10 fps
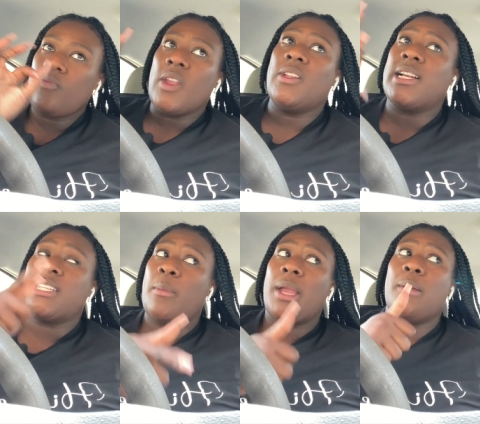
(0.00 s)
the next
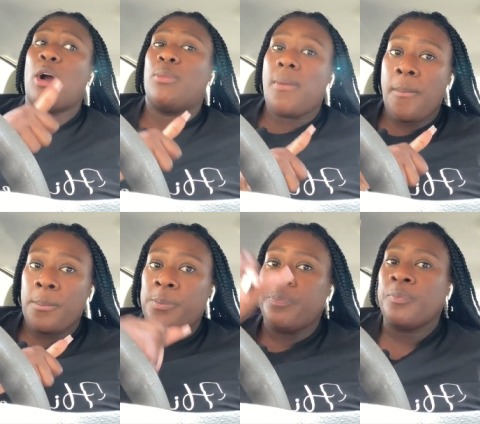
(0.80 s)
time I get boba,
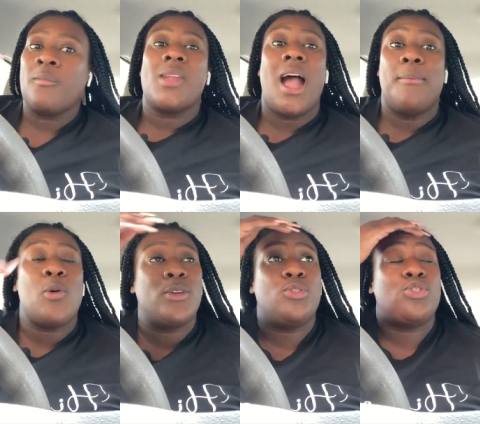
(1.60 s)
I'm
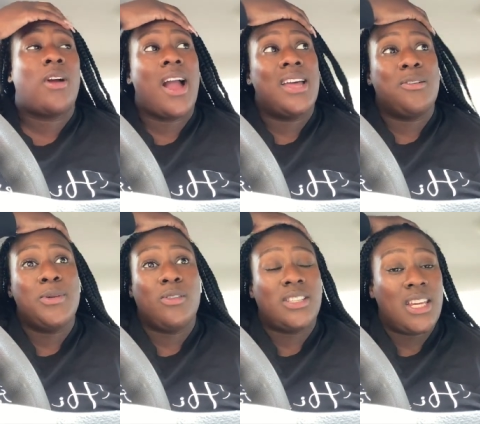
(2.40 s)
going to try the
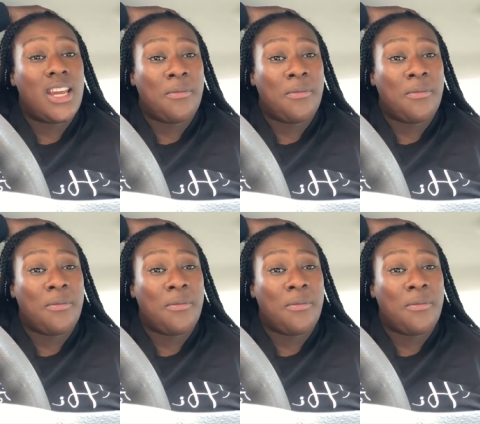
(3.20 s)
milk tea.